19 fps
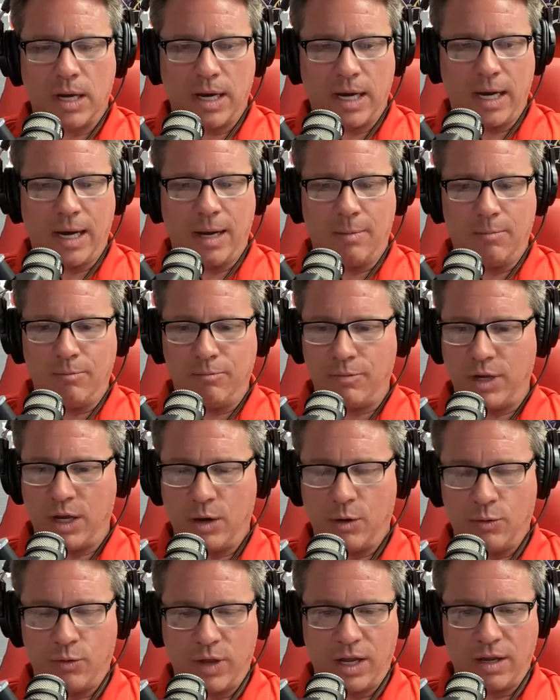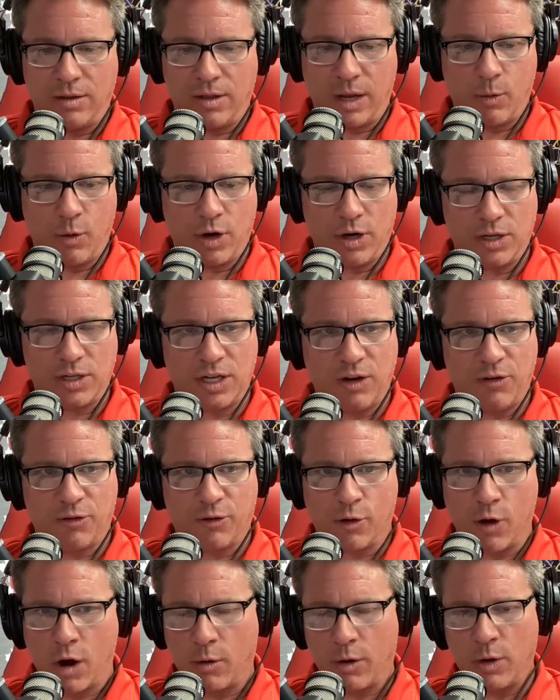They want to see
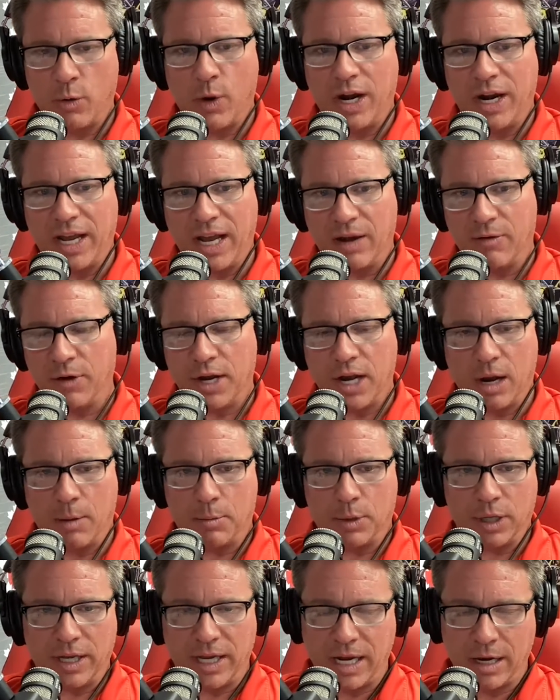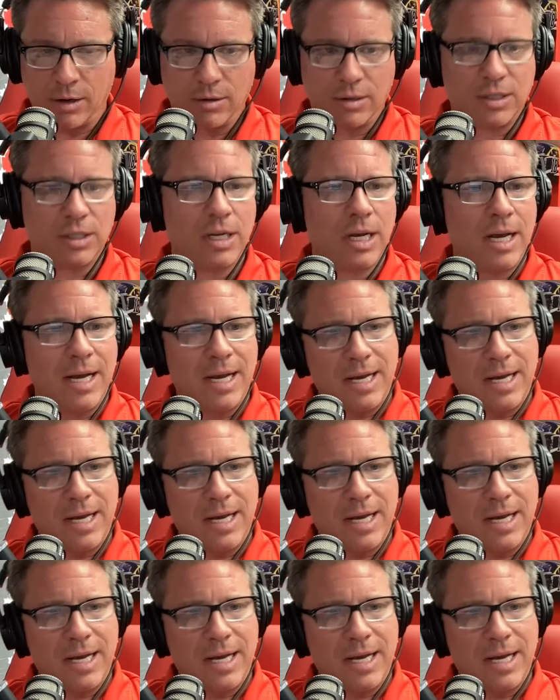Ferrari winning every couple of years.